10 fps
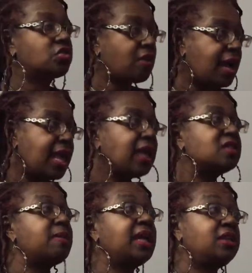is crying,
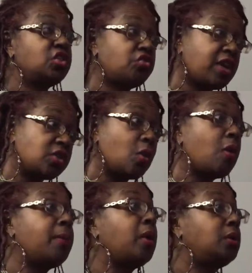it's making the stress
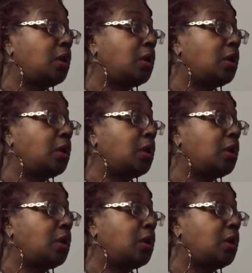hormone